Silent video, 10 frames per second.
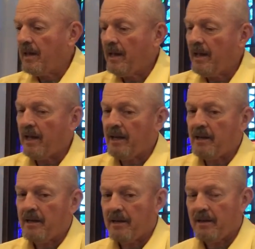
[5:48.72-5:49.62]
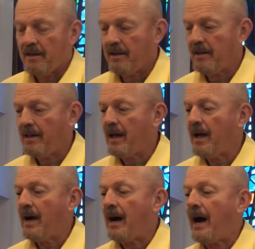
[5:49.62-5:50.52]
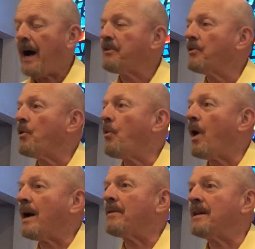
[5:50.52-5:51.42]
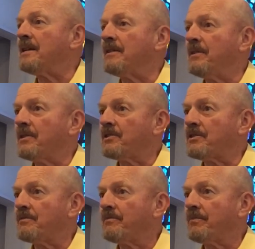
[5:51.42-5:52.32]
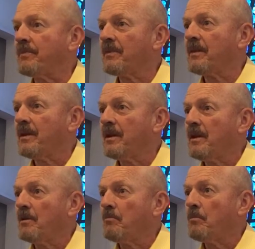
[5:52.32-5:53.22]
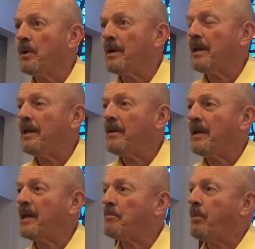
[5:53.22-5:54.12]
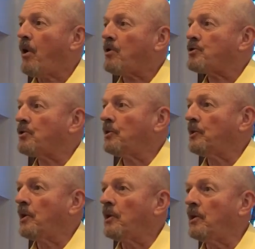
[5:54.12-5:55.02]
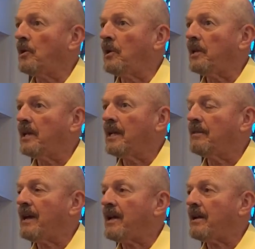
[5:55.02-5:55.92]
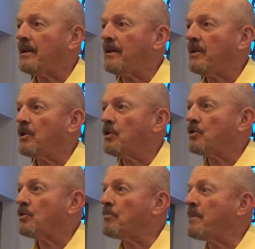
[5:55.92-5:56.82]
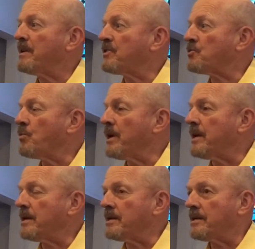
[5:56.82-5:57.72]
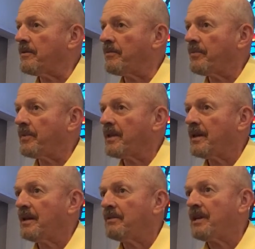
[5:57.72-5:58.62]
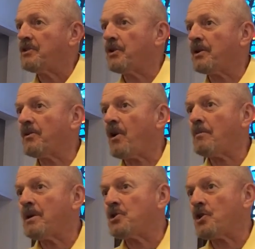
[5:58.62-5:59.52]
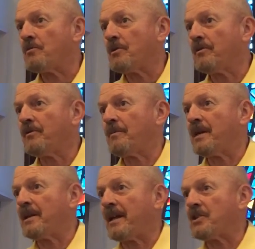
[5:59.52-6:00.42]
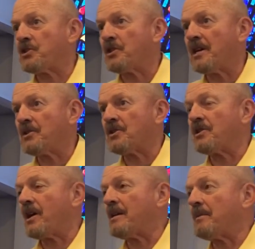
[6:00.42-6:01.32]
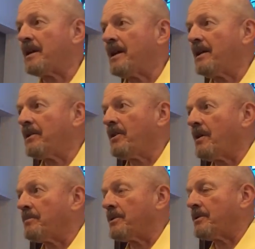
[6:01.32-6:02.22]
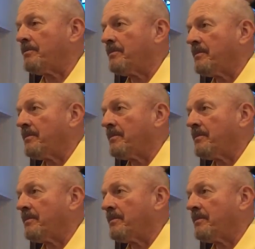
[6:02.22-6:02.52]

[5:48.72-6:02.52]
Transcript: And I don't know why they did this, but in a partial lull in that tremendous wind, they took an army general from the United States and got him in a helicopter